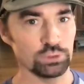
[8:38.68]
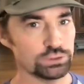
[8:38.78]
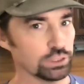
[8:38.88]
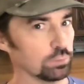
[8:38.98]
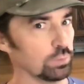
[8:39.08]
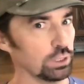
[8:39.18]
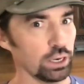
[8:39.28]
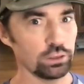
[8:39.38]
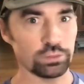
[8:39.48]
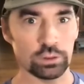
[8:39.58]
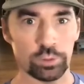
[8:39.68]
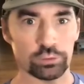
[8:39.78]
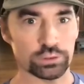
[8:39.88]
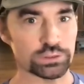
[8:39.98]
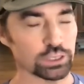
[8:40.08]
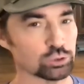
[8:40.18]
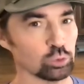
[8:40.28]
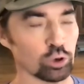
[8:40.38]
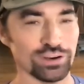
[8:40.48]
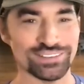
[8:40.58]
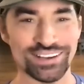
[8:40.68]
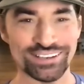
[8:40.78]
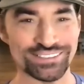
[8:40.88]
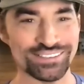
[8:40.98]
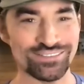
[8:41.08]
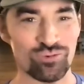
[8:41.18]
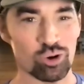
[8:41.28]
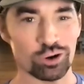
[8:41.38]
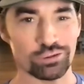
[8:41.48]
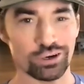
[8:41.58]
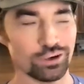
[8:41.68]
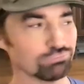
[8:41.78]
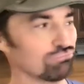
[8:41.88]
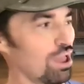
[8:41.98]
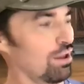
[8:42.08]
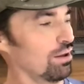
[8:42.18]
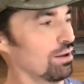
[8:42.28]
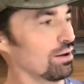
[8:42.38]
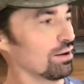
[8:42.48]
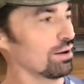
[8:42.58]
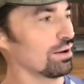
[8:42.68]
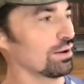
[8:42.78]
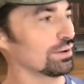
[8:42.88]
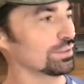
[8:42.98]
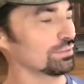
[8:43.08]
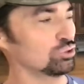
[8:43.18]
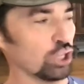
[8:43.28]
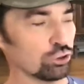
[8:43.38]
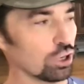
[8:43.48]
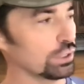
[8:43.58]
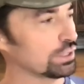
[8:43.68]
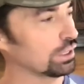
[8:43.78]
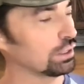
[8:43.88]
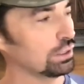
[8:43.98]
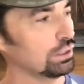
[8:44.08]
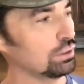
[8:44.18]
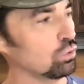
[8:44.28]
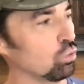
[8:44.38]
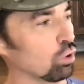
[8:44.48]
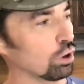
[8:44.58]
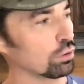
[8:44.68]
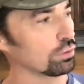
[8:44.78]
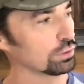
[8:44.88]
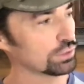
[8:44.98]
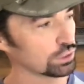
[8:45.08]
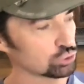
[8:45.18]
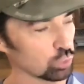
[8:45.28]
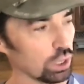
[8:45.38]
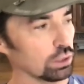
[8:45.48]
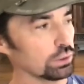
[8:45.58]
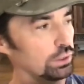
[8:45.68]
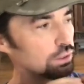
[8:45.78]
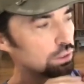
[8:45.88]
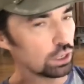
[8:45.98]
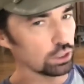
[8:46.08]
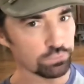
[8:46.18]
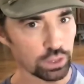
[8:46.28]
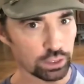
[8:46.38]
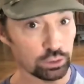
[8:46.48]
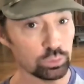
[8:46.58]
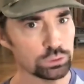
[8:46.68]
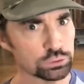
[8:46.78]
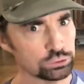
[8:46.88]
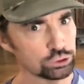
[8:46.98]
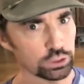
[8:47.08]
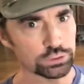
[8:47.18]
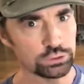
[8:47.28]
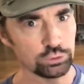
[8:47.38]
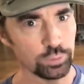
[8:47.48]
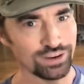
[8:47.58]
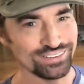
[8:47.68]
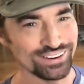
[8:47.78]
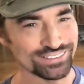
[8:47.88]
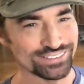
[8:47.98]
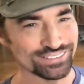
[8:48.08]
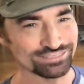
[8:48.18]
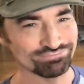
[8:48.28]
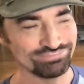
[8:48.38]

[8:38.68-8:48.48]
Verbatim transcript: Didn't mean anything about their sexual orientation or their uh, gender identity or their sexuality, none of that. It was just two men dancing.